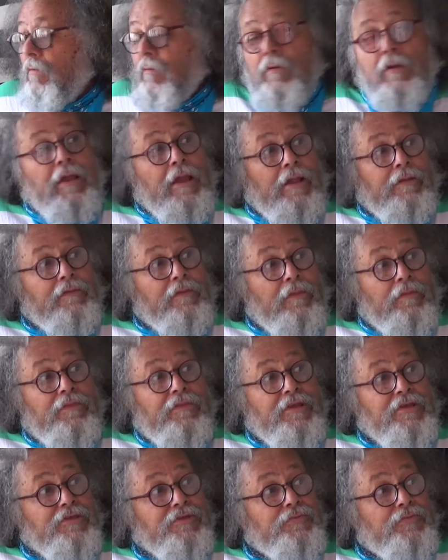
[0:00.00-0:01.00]
And
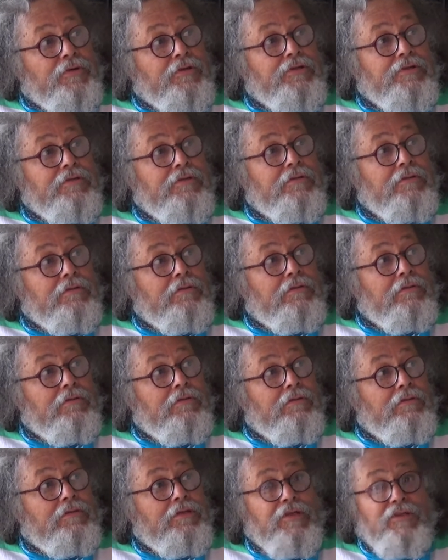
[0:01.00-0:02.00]
this was
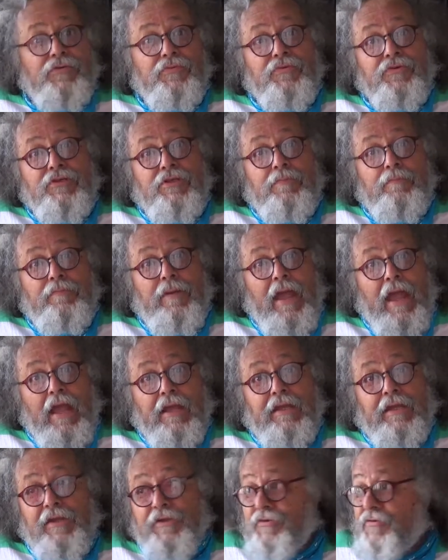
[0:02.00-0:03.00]
the
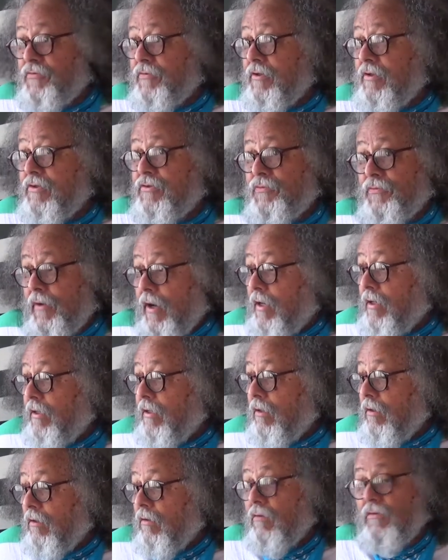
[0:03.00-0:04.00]
back entrance right
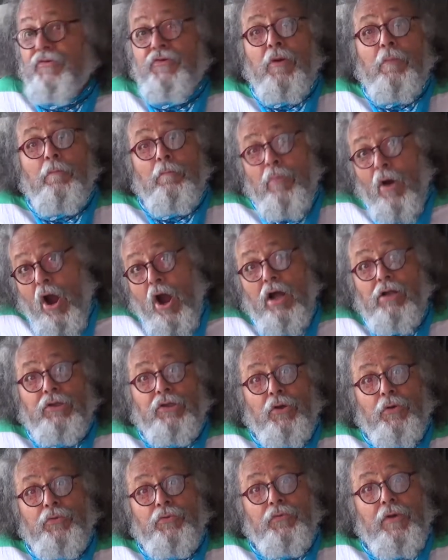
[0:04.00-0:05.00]
here to Bong
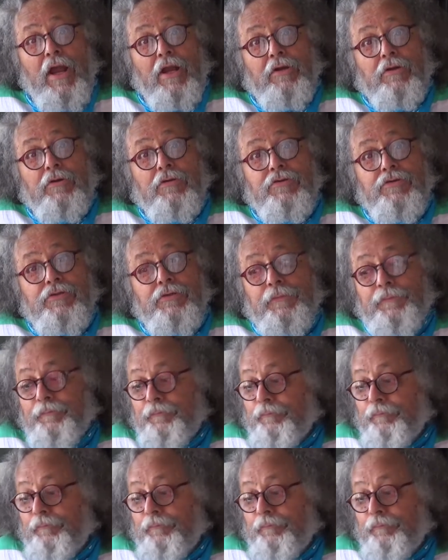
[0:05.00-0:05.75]
Load Records.